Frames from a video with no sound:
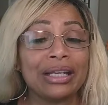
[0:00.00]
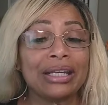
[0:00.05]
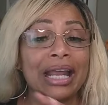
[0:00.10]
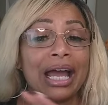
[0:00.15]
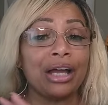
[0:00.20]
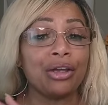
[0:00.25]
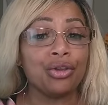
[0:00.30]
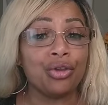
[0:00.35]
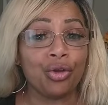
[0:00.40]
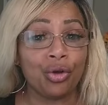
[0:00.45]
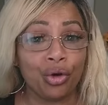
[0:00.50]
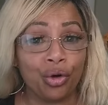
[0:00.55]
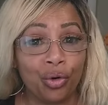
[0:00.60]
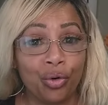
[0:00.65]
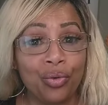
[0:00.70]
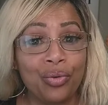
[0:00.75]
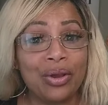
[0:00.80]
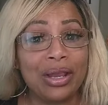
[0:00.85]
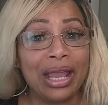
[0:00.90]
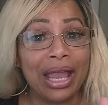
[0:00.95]
now you're
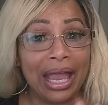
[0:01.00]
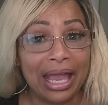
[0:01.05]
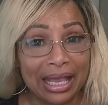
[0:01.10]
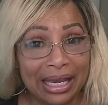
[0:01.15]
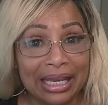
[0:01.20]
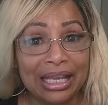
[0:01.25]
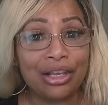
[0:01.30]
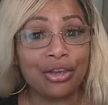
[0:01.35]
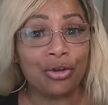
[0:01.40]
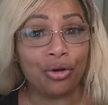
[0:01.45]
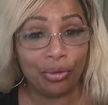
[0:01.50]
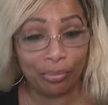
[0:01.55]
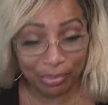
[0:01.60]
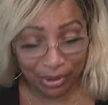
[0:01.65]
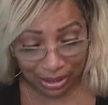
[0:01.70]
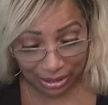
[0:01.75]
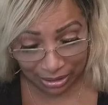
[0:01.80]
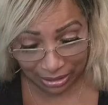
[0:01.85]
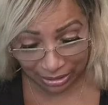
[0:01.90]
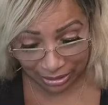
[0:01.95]
creating your
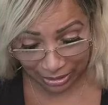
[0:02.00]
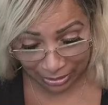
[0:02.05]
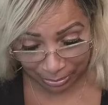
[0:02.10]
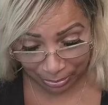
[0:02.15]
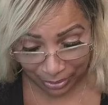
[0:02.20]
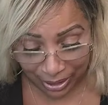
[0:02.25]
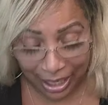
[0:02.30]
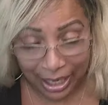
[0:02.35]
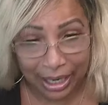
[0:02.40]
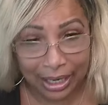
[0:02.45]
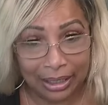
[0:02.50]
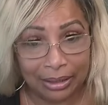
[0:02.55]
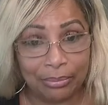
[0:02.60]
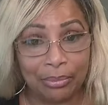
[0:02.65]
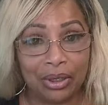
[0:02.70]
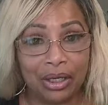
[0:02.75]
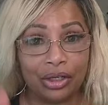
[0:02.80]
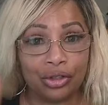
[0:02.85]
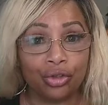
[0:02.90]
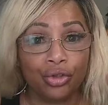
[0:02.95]
business plan
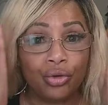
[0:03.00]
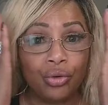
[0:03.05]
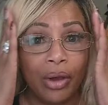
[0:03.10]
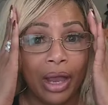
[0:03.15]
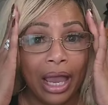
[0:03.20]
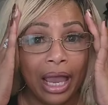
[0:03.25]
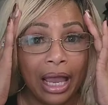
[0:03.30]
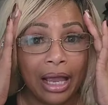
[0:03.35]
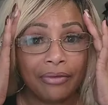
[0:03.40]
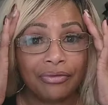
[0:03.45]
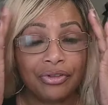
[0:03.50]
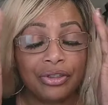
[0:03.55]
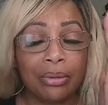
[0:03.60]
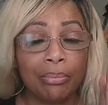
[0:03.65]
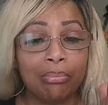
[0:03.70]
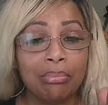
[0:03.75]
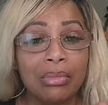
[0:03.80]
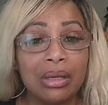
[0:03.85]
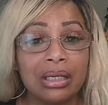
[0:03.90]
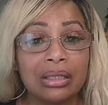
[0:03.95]
because you have to
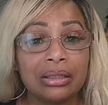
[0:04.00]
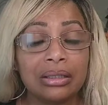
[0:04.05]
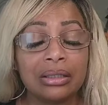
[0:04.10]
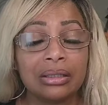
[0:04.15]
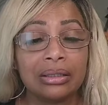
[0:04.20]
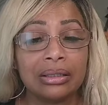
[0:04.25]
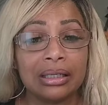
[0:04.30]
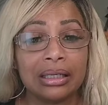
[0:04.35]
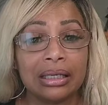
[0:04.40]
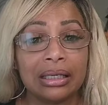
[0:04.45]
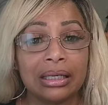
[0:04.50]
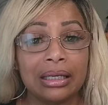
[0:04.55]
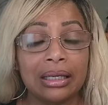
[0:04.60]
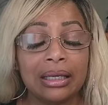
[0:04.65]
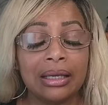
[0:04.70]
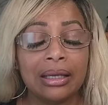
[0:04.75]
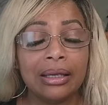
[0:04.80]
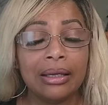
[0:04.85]
mentally